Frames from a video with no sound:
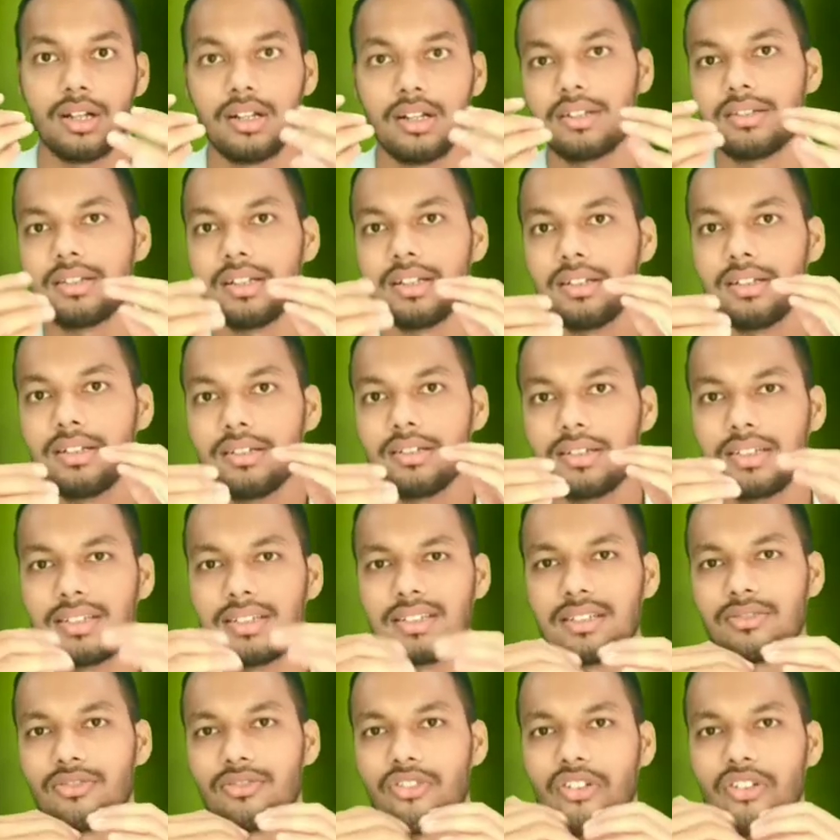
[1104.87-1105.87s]
then this
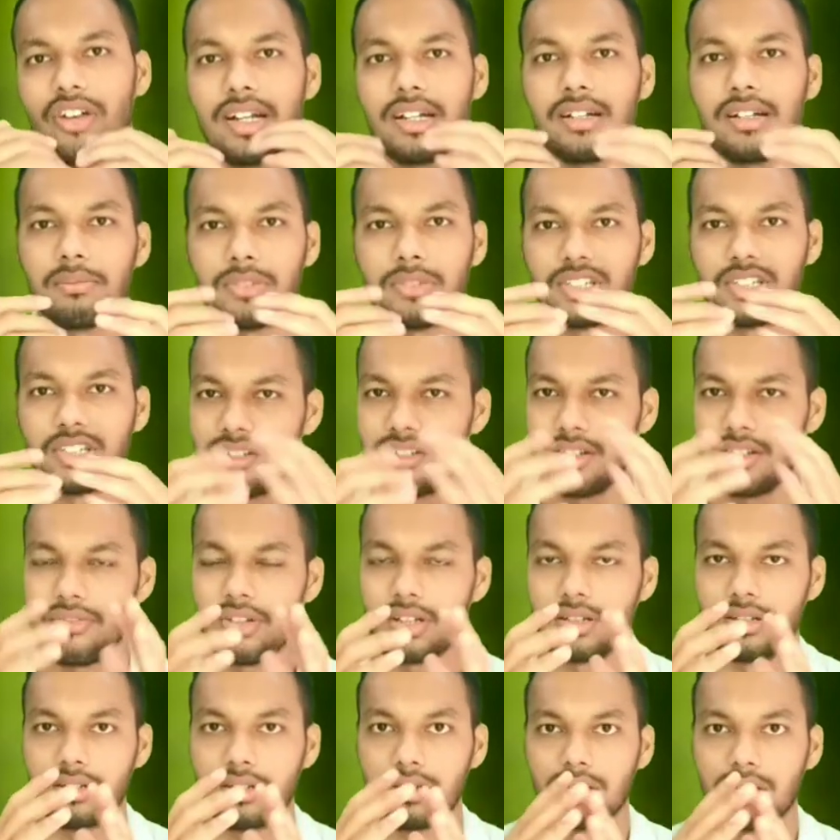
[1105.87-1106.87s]
is very much
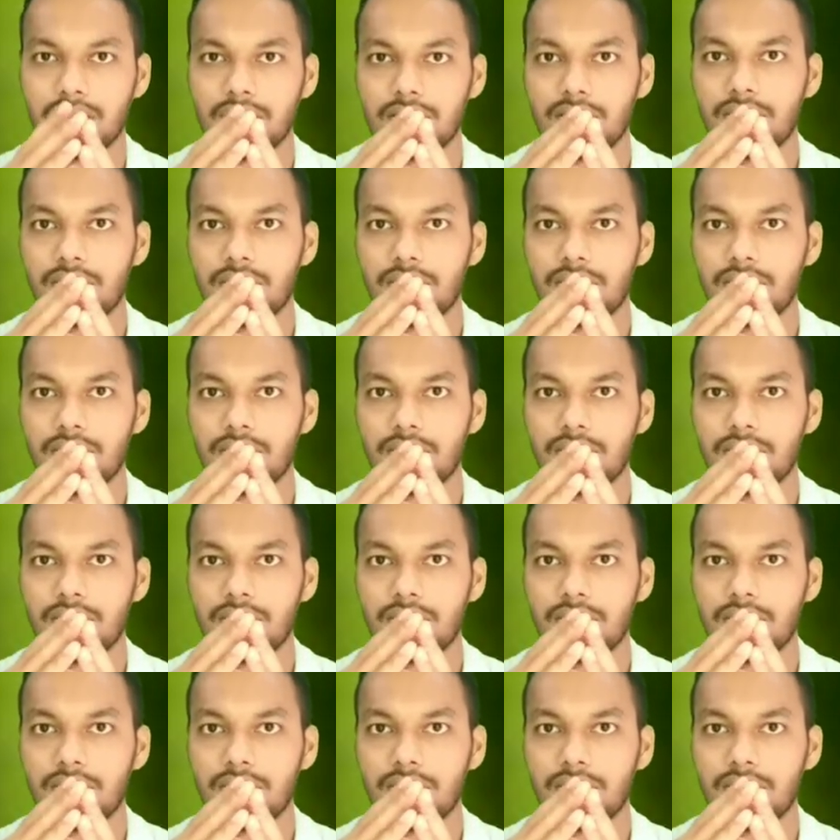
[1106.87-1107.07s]
difficult